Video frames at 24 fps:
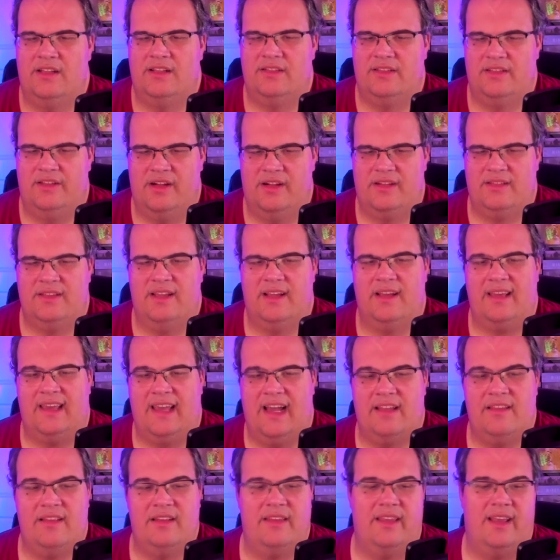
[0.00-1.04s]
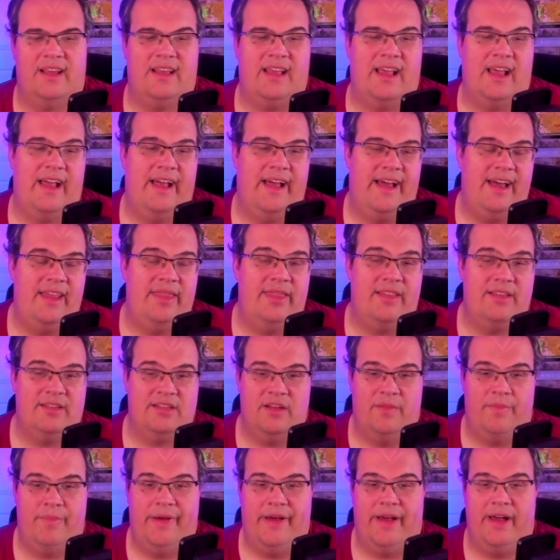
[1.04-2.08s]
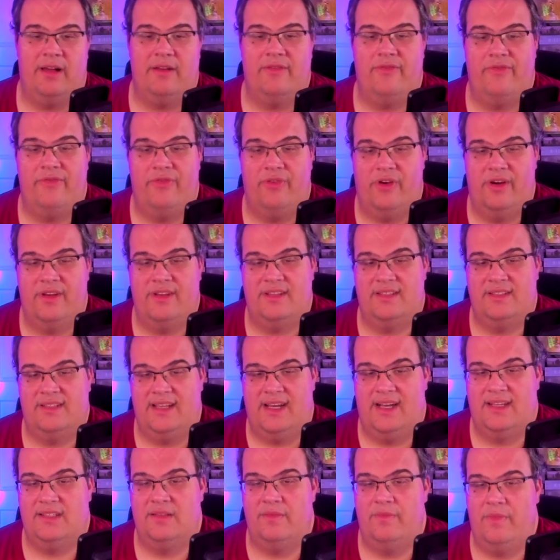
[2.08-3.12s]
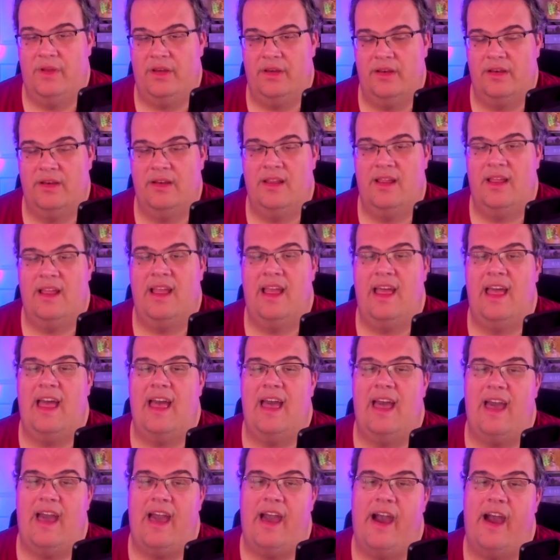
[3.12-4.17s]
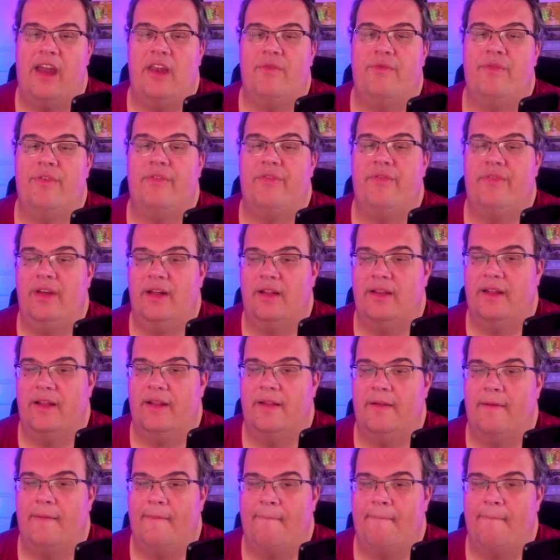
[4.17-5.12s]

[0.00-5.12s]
select the encounter deck and discard pile for an assassin minion and reveal it,